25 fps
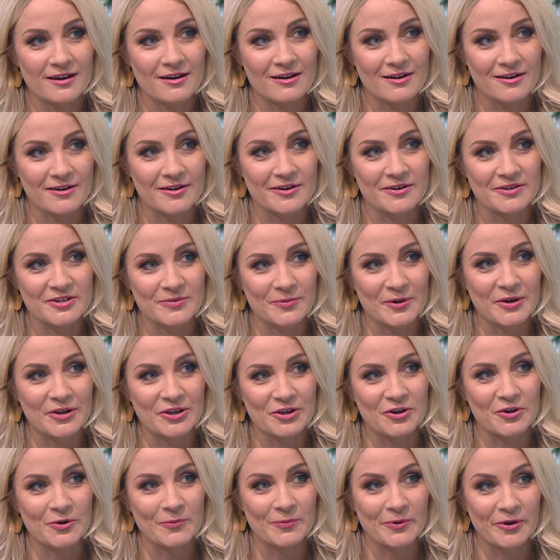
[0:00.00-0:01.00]
heard about
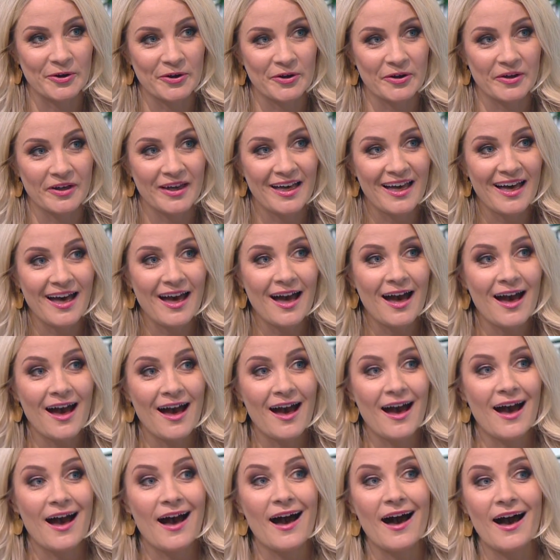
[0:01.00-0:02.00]
your book,
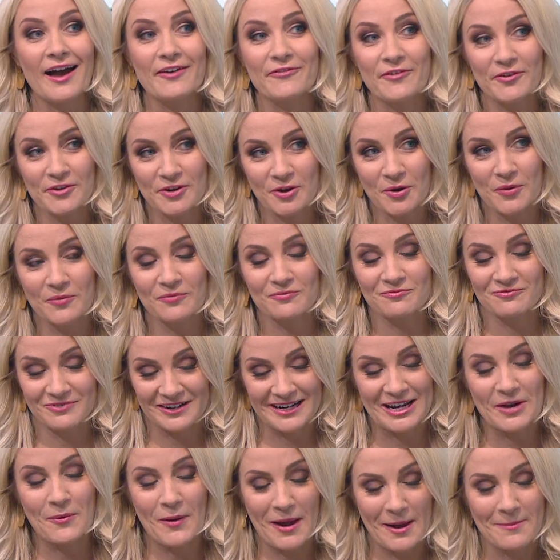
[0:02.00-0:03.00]
I found it
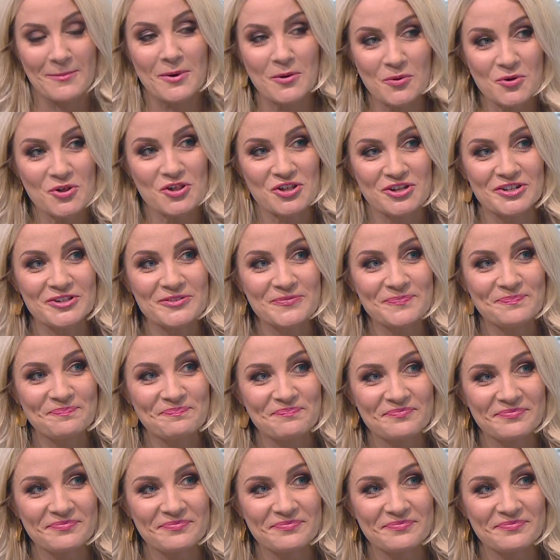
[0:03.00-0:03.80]
really quite emotional.